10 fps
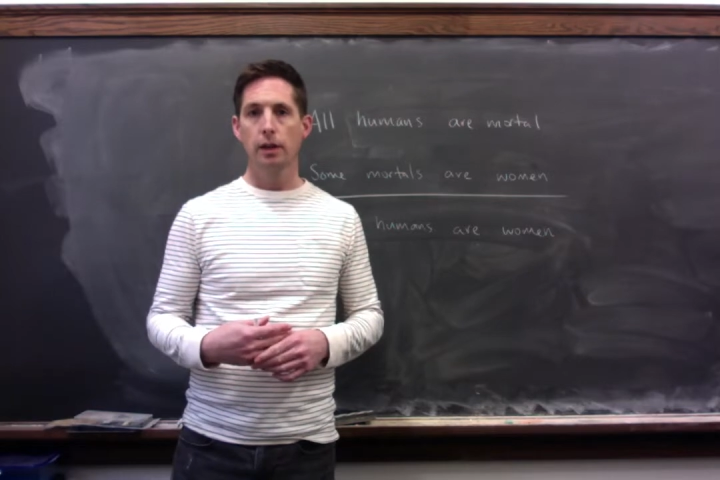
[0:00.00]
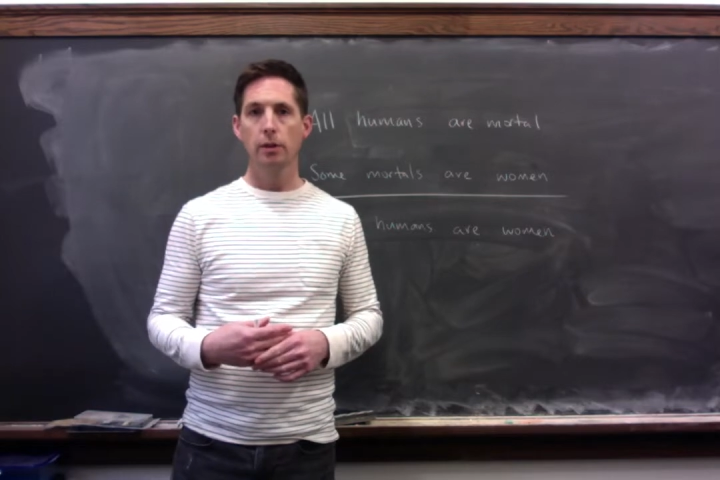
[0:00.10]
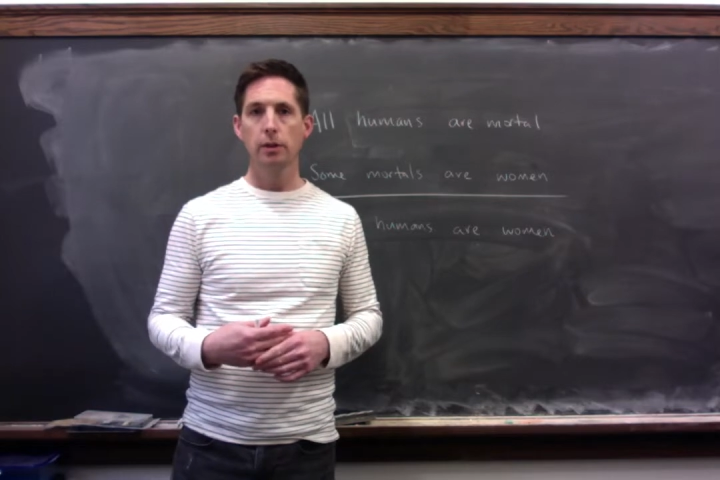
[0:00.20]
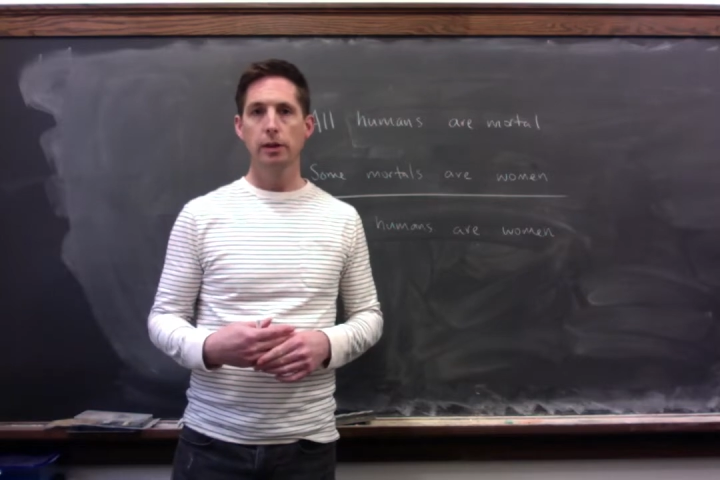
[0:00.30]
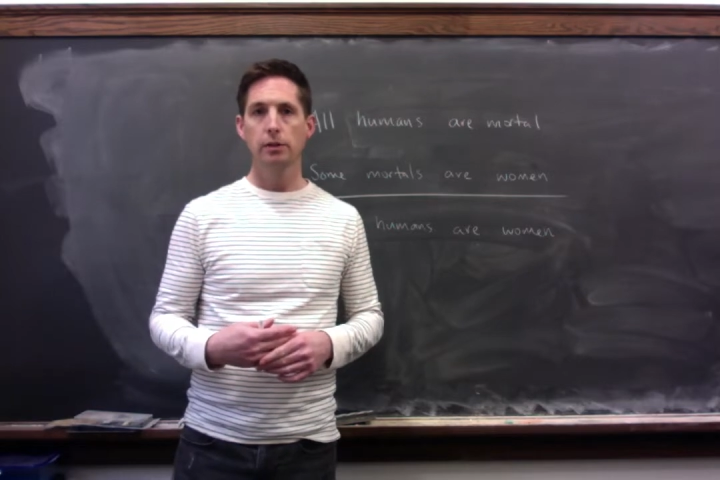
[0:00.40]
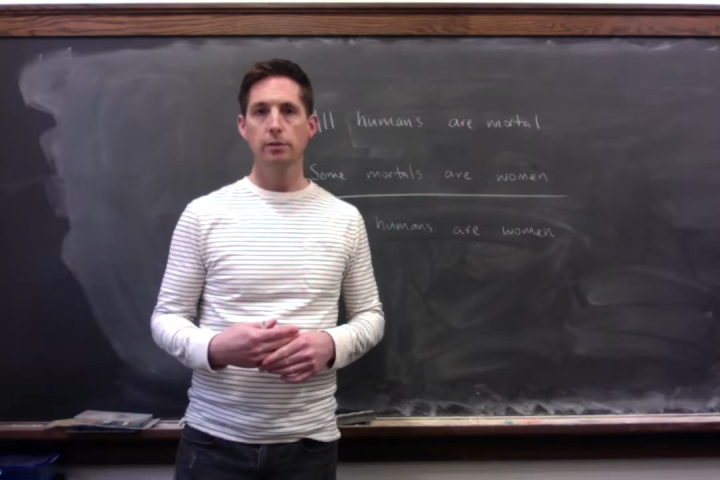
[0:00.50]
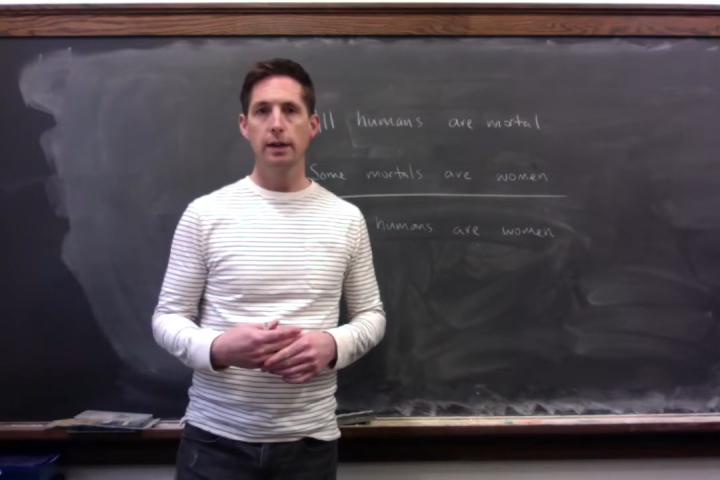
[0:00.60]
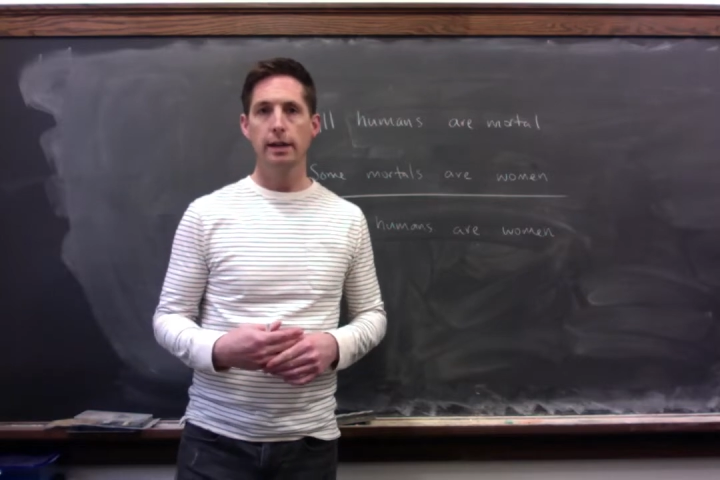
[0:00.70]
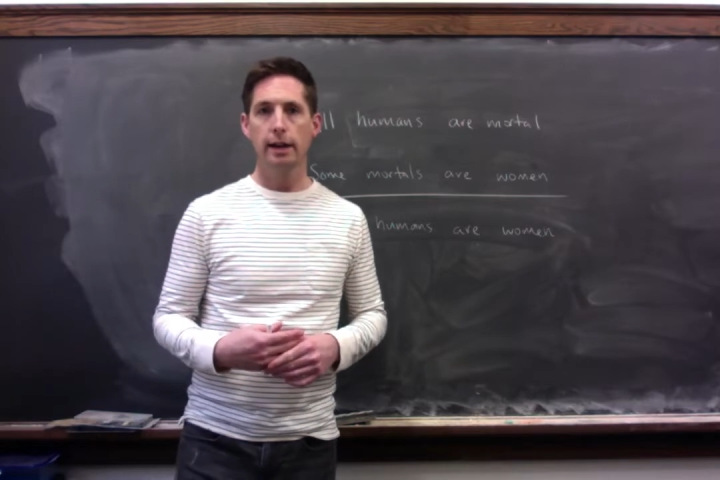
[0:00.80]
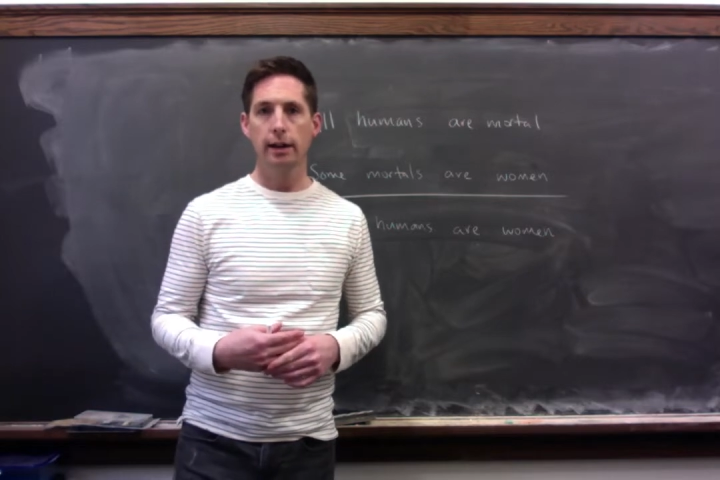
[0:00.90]
Here we're going to use
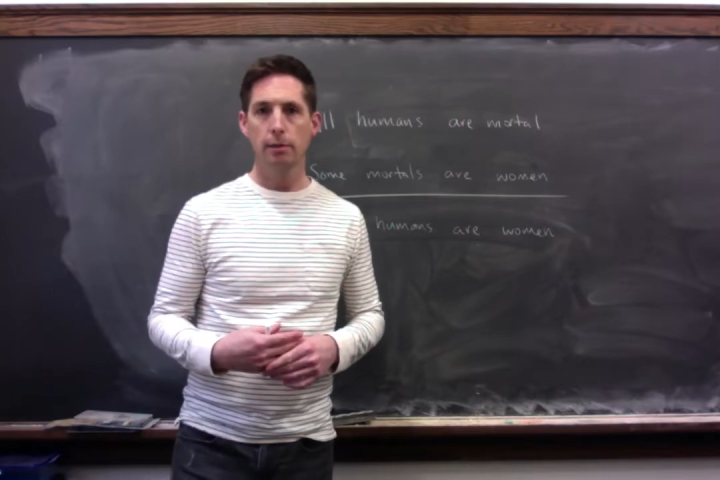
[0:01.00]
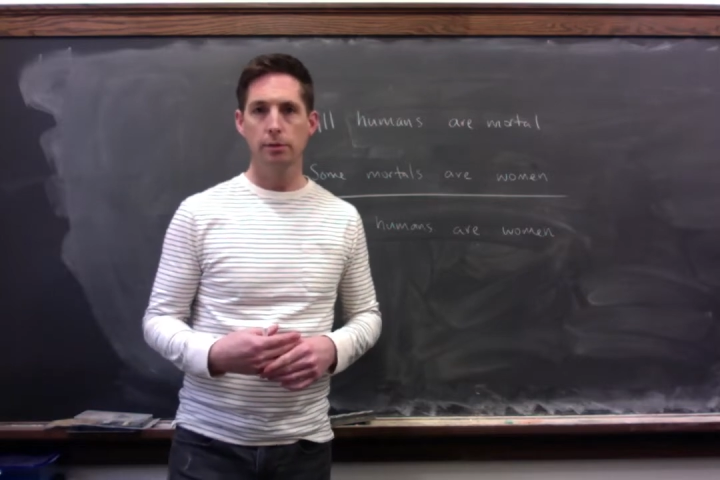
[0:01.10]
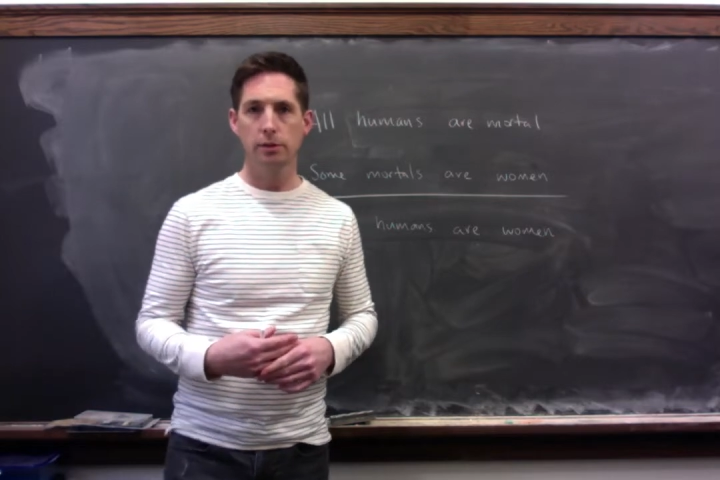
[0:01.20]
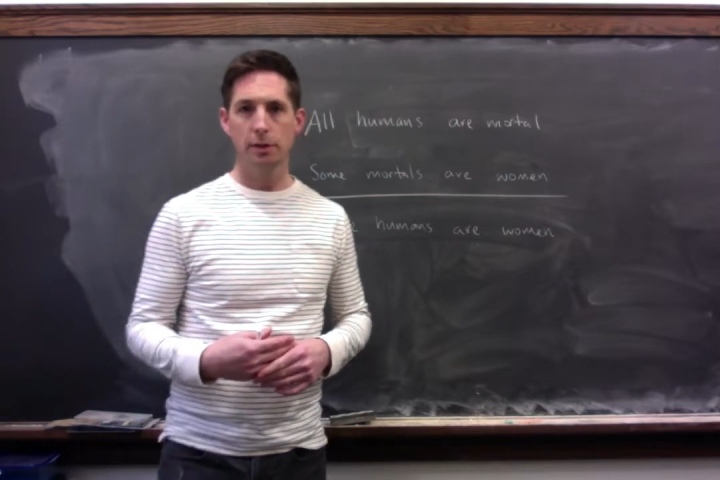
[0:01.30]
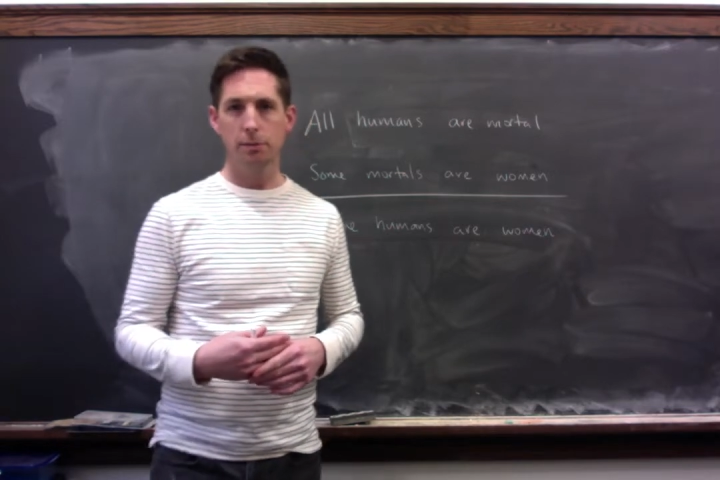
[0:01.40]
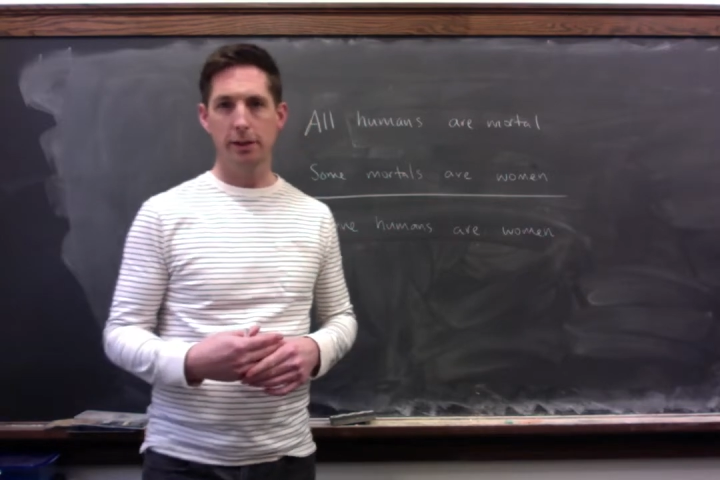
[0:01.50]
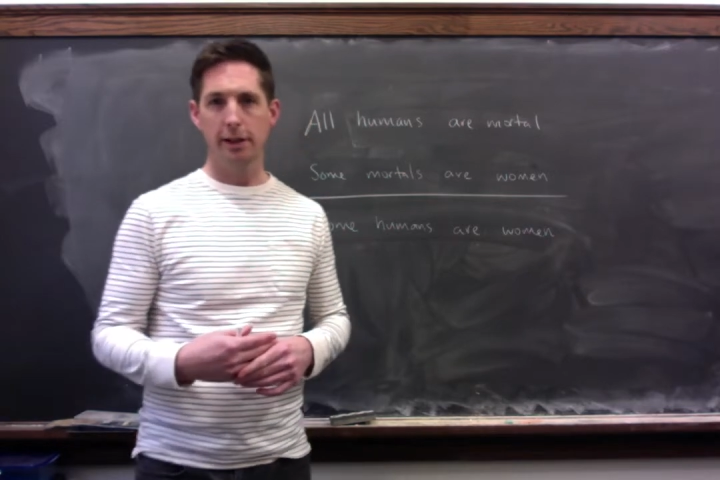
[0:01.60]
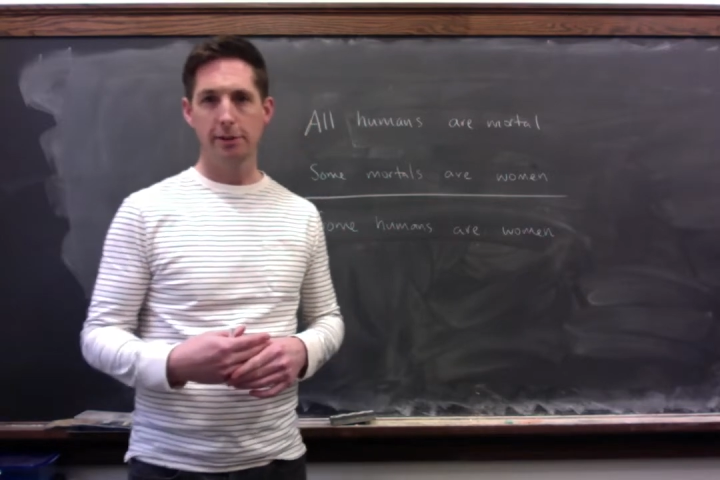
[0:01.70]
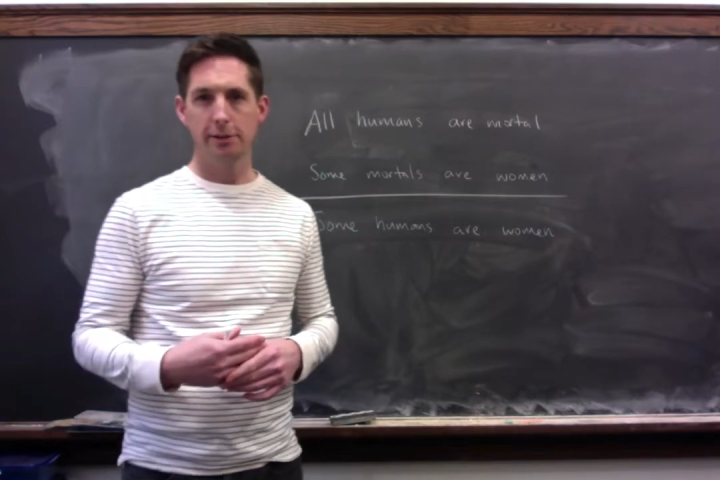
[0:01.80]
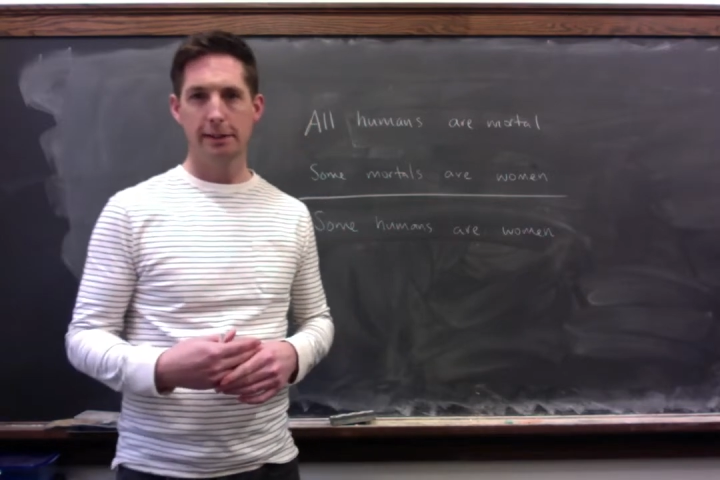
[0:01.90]
Venn diagrams for something
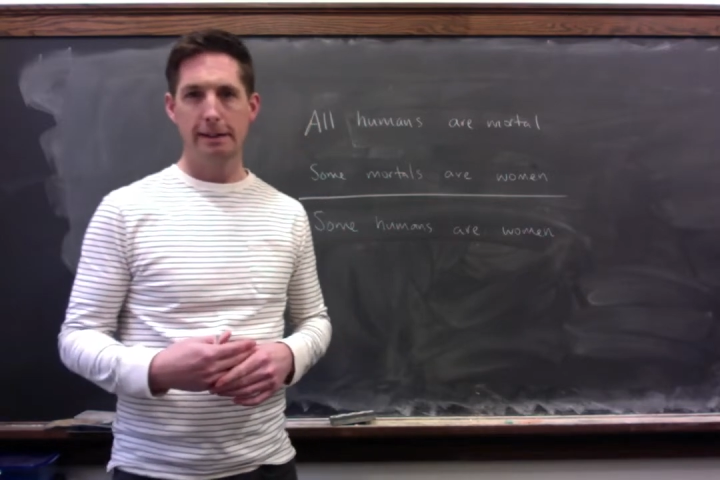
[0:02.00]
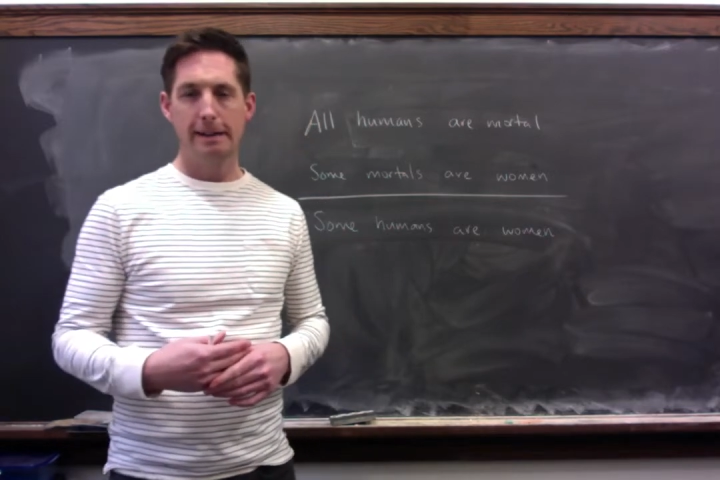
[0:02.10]
else.